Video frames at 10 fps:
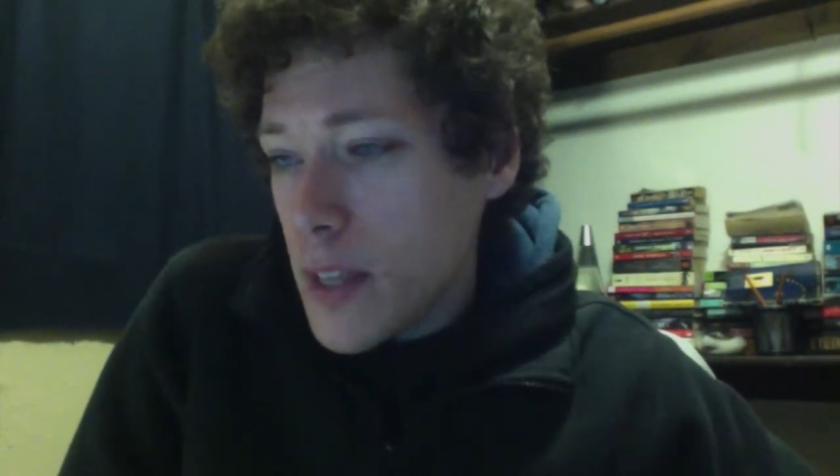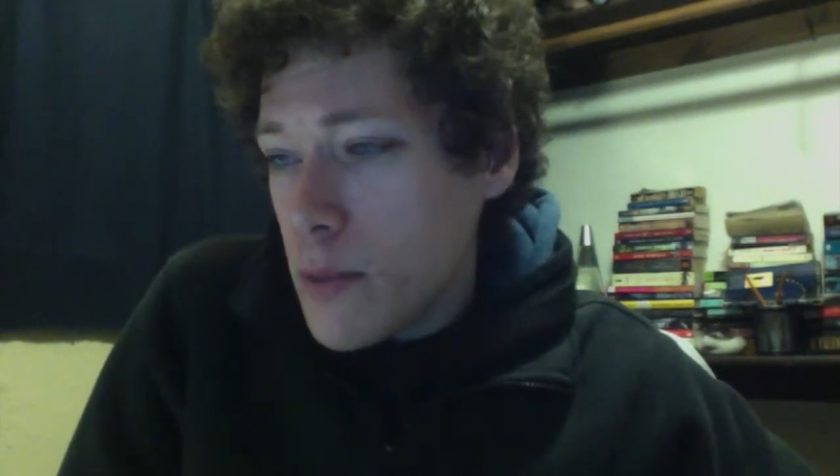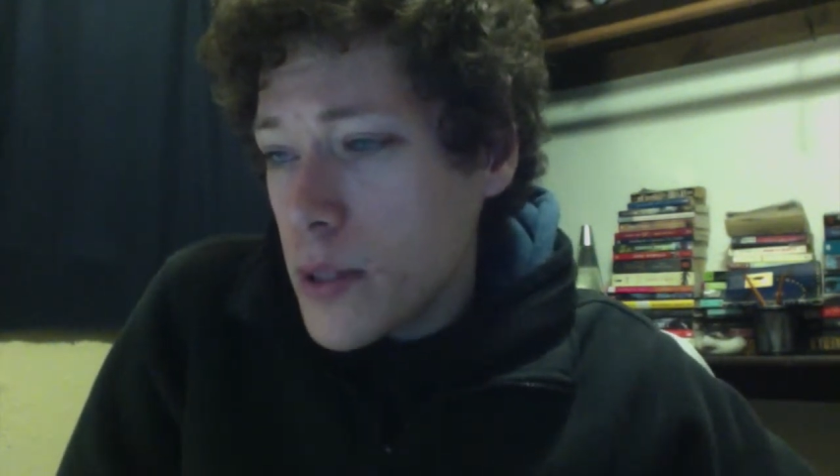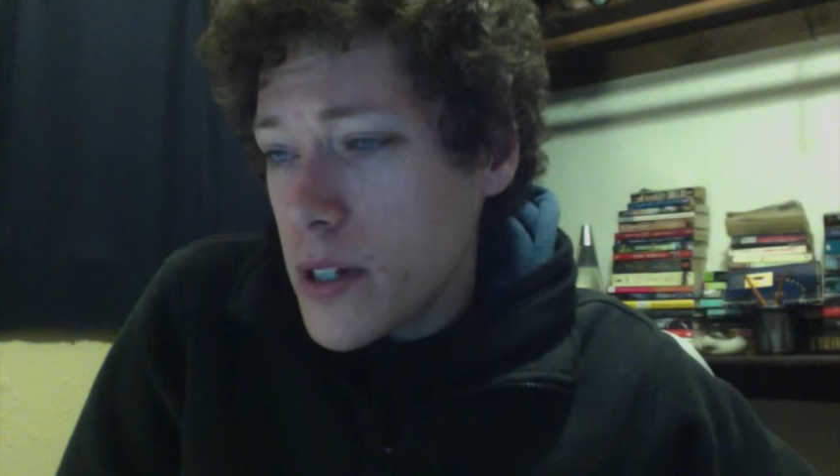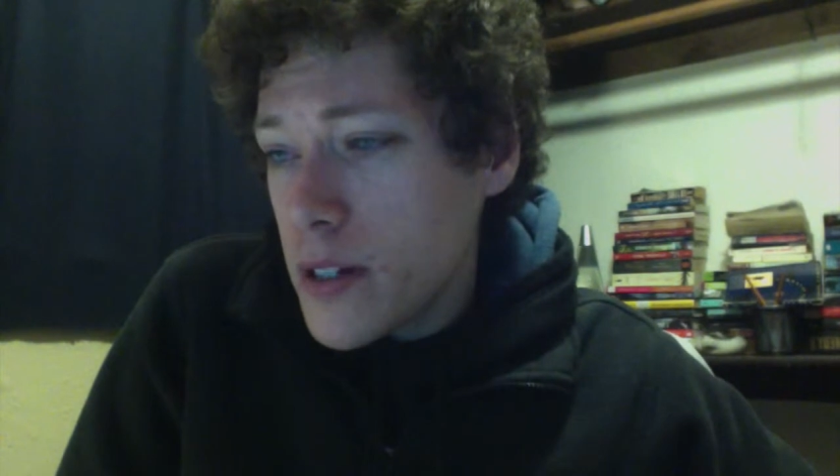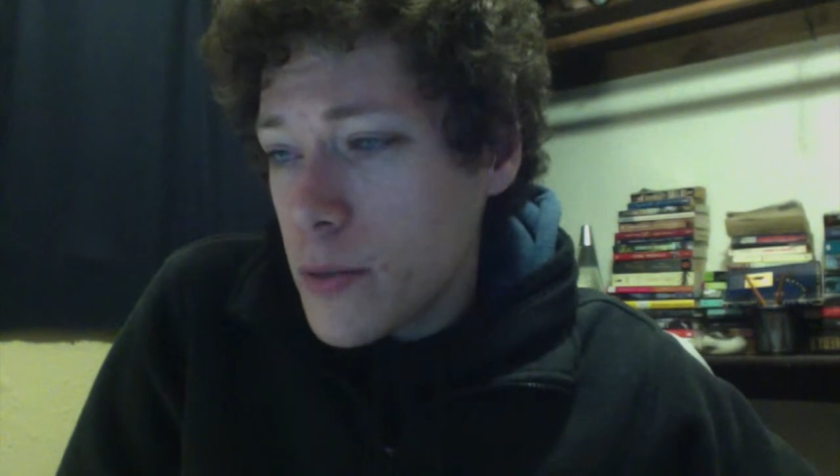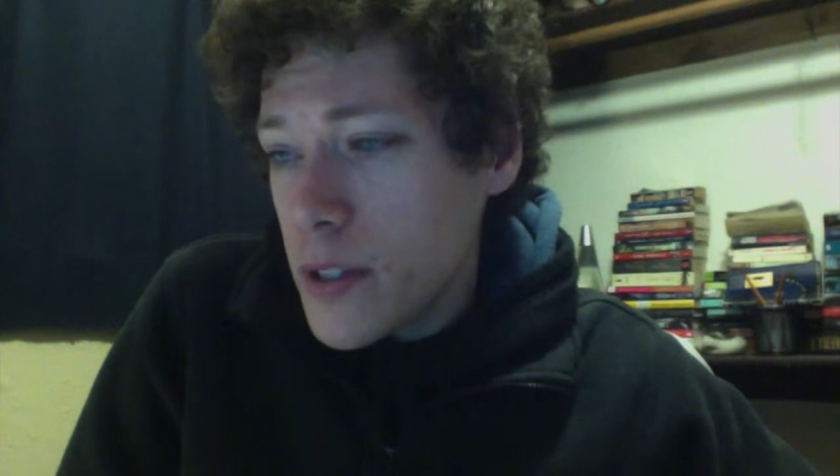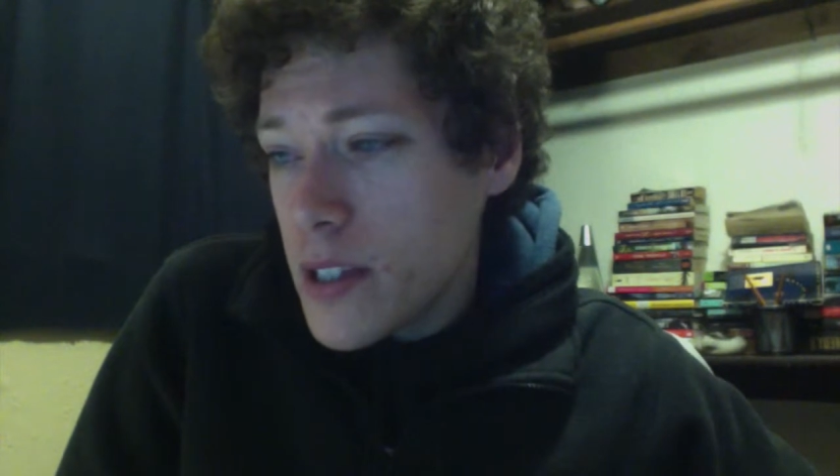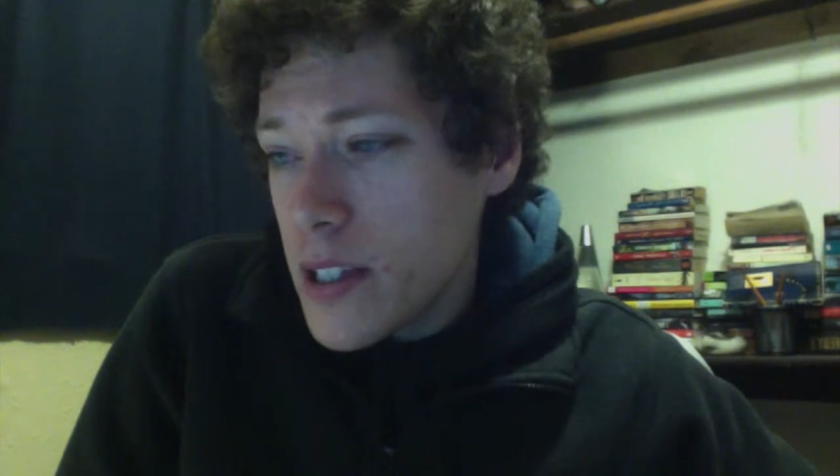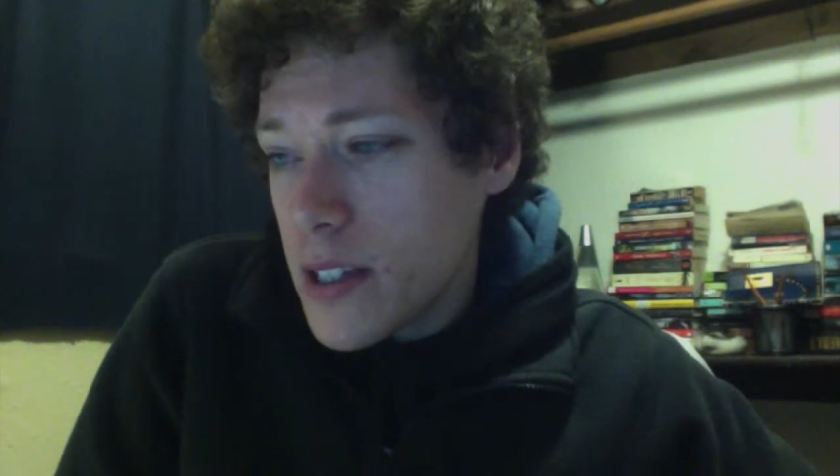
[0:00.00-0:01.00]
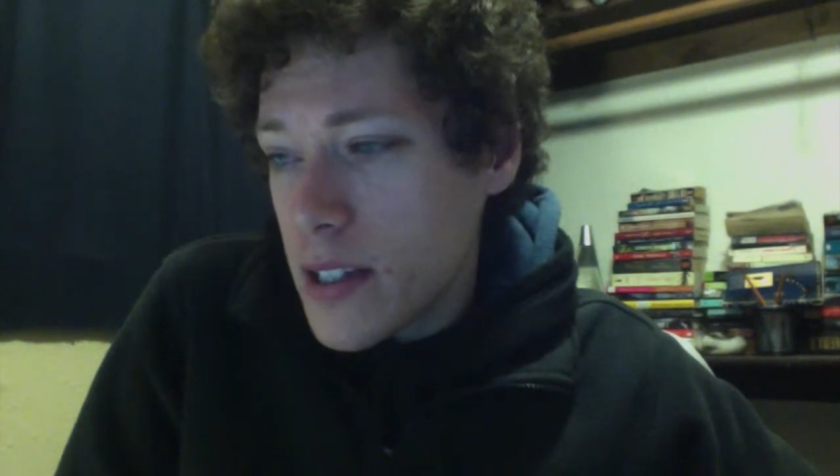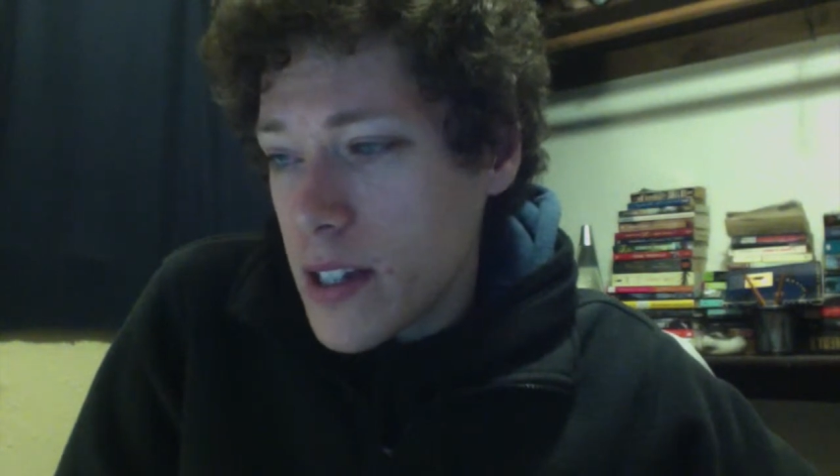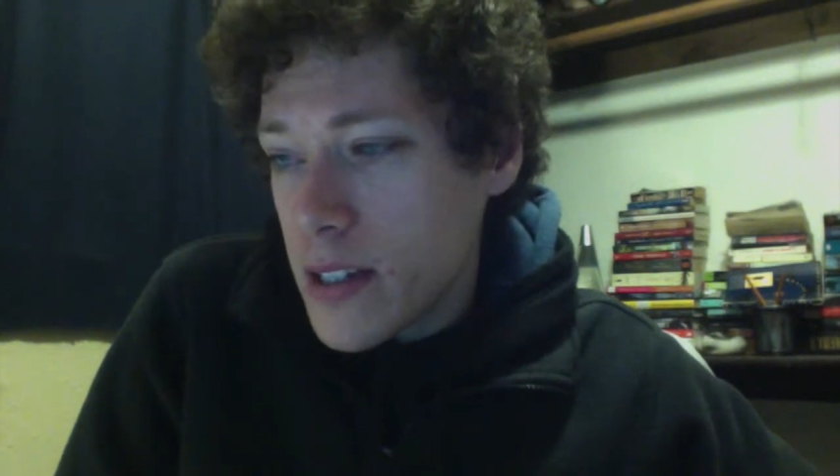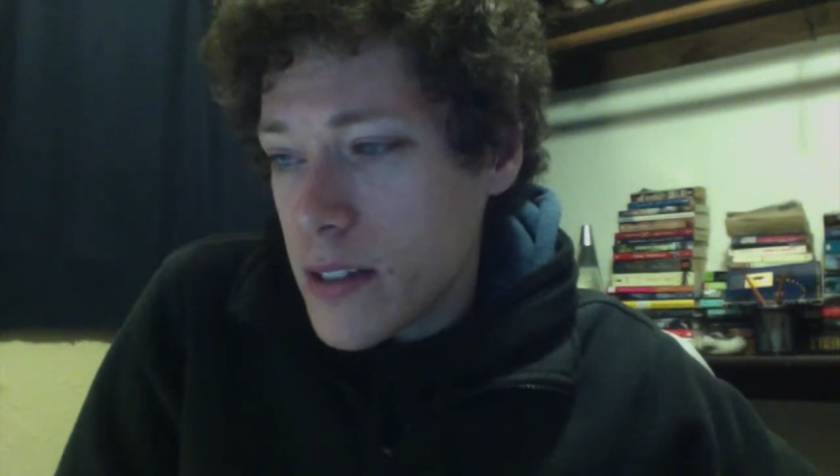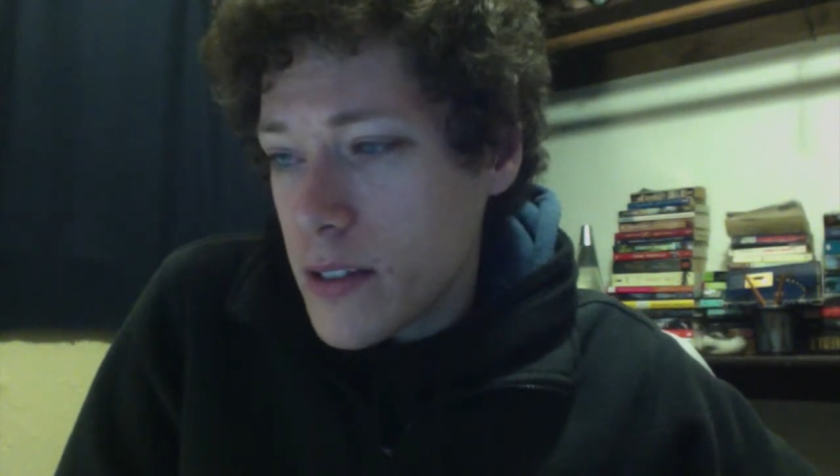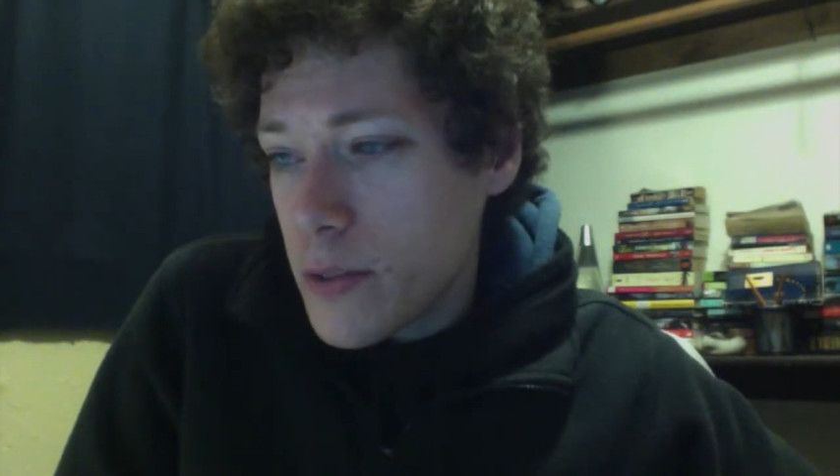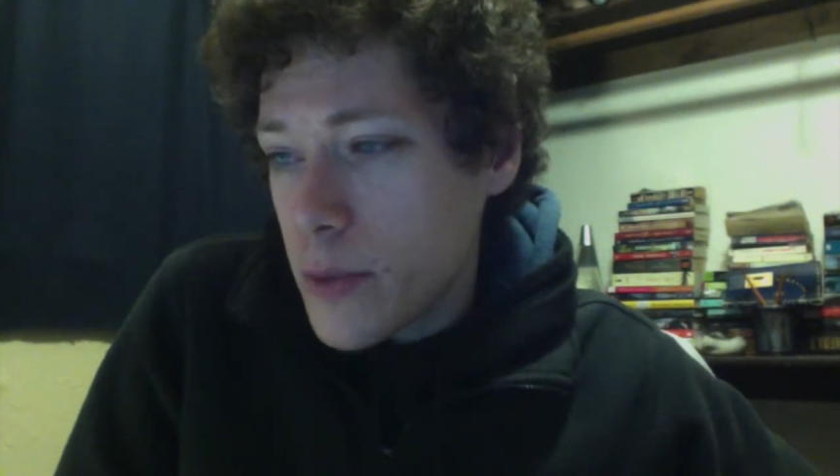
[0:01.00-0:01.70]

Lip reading: but one thing that the